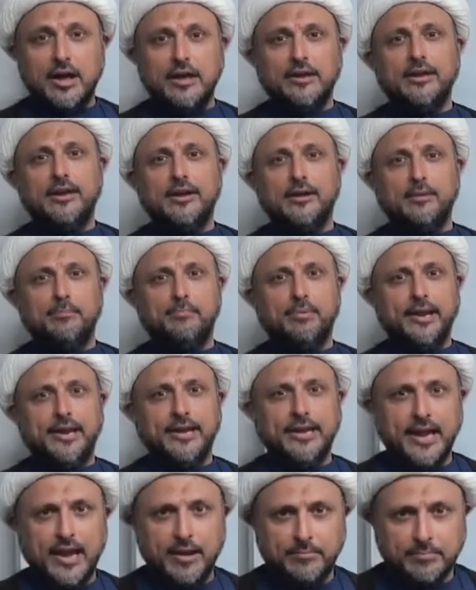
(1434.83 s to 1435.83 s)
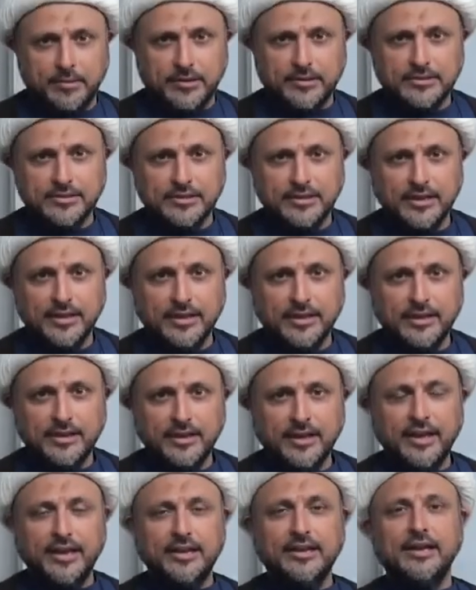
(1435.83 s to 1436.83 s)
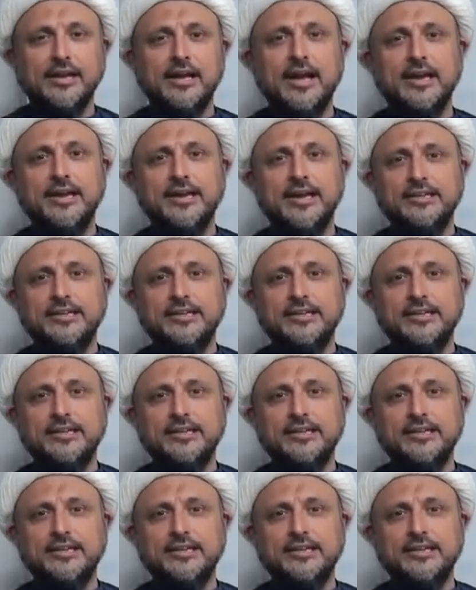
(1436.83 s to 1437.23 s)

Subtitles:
here a break happens and a guy